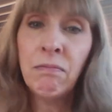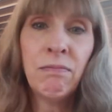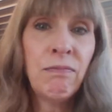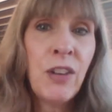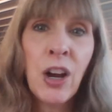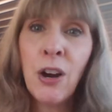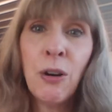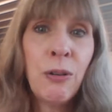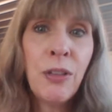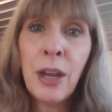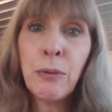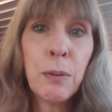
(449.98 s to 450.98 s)
"No,"
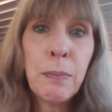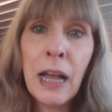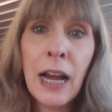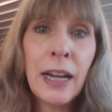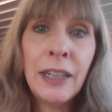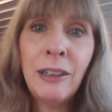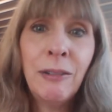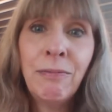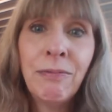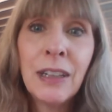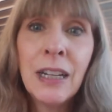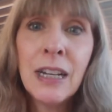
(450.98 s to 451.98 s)
they replied.
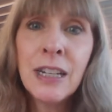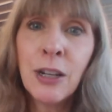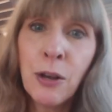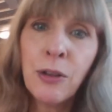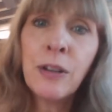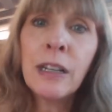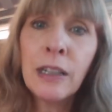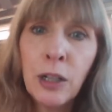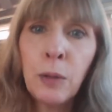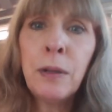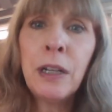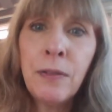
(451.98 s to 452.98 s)
So there's a
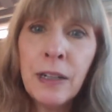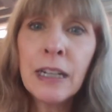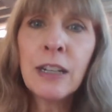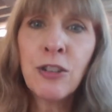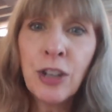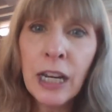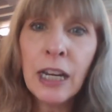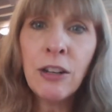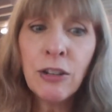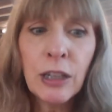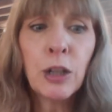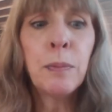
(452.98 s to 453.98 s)
little bit of an
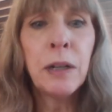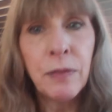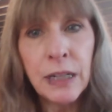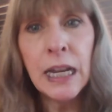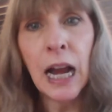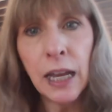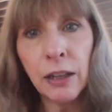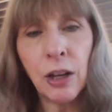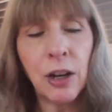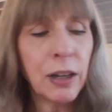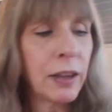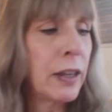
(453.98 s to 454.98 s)
exchange, a little bit of a
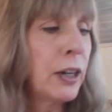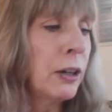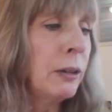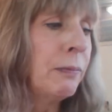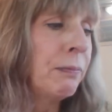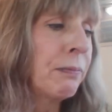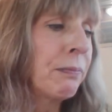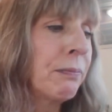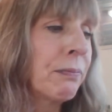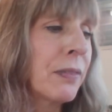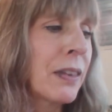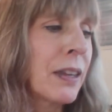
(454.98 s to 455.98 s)
dialogue there.
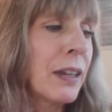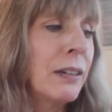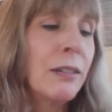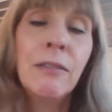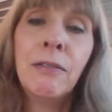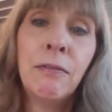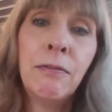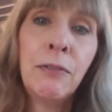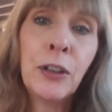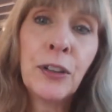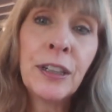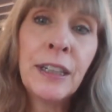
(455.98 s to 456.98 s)

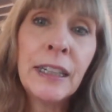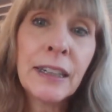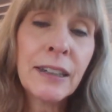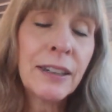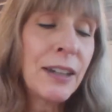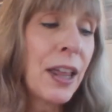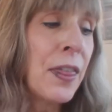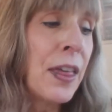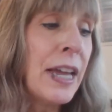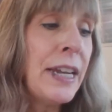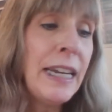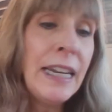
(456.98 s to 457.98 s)
Verse 6,
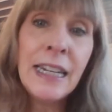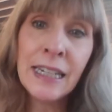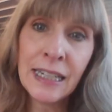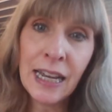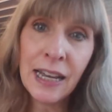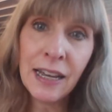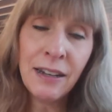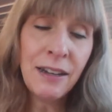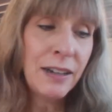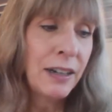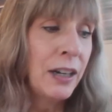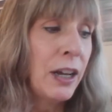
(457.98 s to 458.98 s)
then he said,
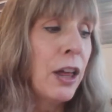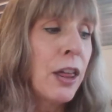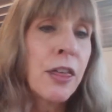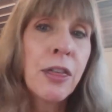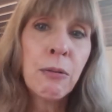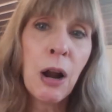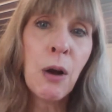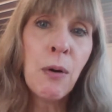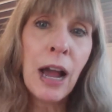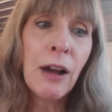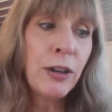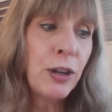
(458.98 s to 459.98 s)
"Throw
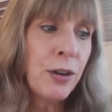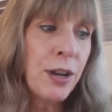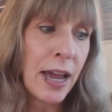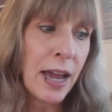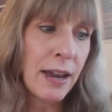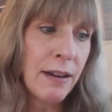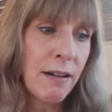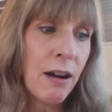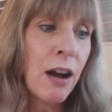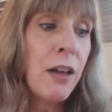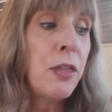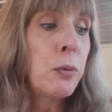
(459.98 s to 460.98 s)
out your net
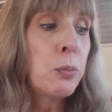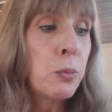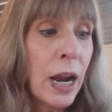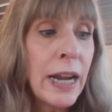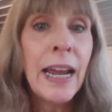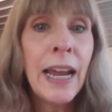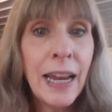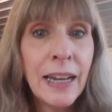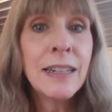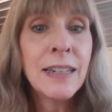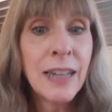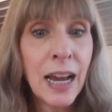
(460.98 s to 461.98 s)
on the
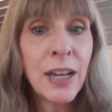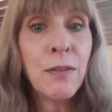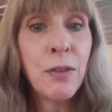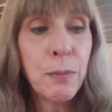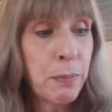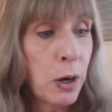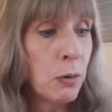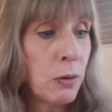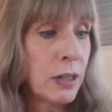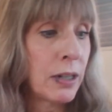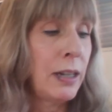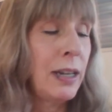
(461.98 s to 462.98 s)
right-hand side of the
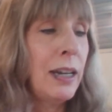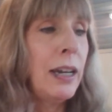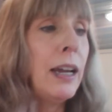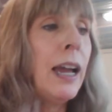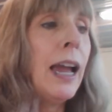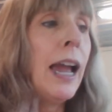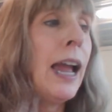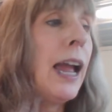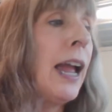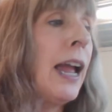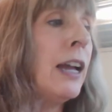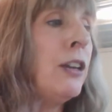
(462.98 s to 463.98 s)
boat,
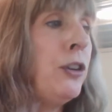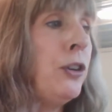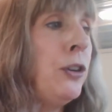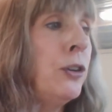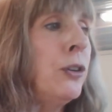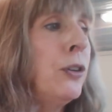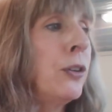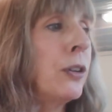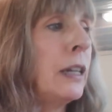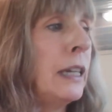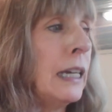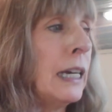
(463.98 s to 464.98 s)
and you'll
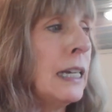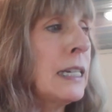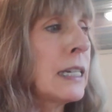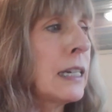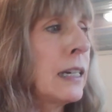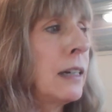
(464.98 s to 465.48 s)
get,"